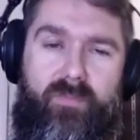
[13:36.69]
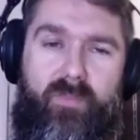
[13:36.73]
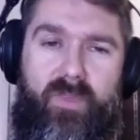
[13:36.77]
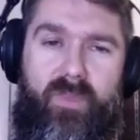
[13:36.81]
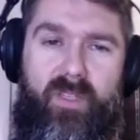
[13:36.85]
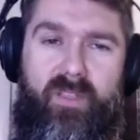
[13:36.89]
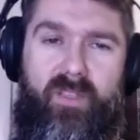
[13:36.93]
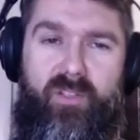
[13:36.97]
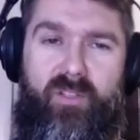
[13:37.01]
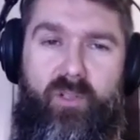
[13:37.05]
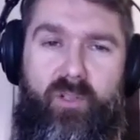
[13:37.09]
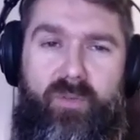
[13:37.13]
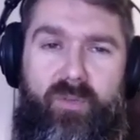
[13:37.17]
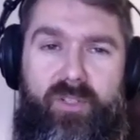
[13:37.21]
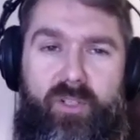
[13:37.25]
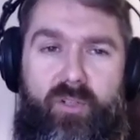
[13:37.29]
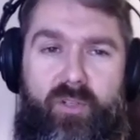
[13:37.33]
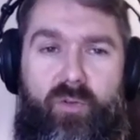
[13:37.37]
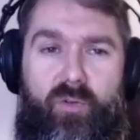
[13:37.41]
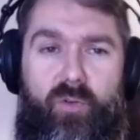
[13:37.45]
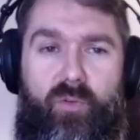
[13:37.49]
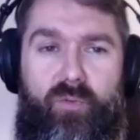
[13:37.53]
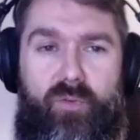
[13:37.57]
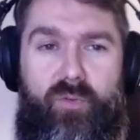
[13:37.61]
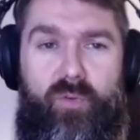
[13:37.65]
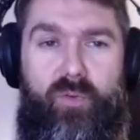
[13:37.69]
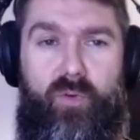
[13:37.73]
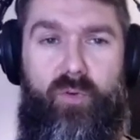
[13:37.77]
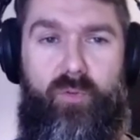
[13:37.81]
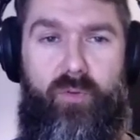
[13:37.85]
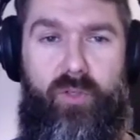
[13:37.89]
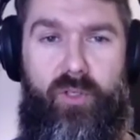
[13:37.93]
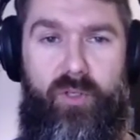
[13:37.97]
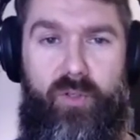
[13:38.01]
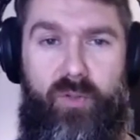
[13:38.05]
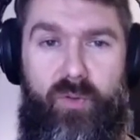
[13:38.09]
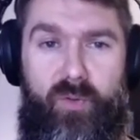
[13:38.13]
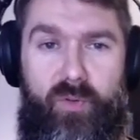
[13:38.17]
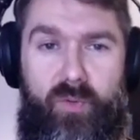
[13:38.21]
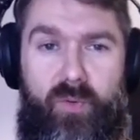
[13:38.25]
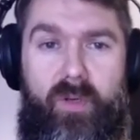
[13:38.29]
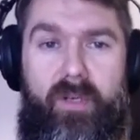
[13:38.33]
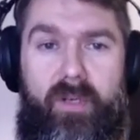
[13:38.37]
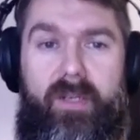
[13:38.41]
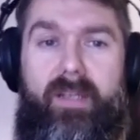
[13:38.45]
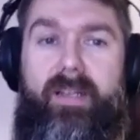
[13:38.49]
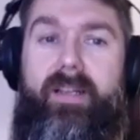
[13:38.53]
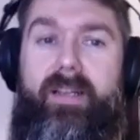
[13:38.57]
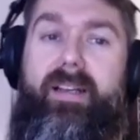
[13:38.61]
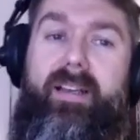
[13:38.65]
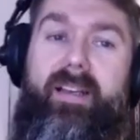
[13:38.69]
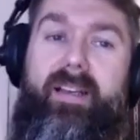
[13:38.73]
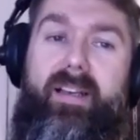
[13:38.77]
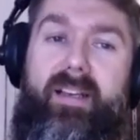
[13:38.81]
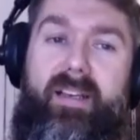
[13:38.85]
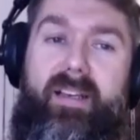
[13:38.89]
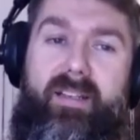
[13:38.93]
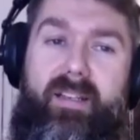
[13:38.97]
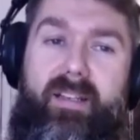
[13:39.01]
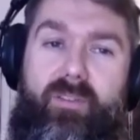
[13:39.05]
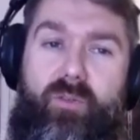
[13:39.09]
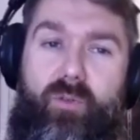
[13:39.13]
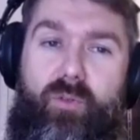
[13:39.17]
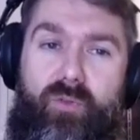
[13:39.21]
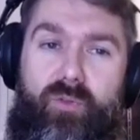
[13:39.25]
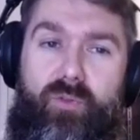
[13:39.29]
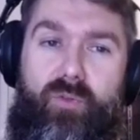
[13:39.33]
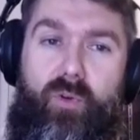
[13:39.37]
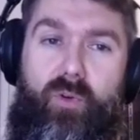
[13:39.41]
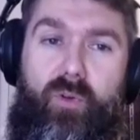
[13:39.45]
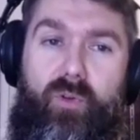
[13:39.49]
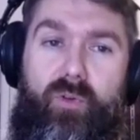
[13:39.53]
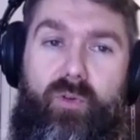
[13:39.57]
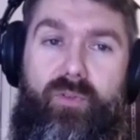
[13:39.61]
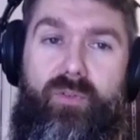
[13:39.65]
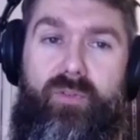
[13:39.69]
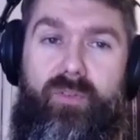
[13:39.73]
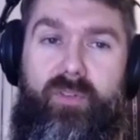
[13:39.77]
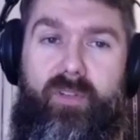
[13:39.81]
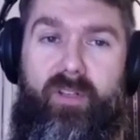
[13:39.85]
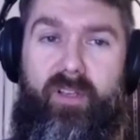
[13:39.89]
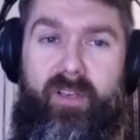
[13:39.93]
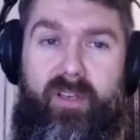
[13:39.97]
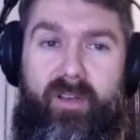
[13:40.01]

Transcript: So there's a control queue that controls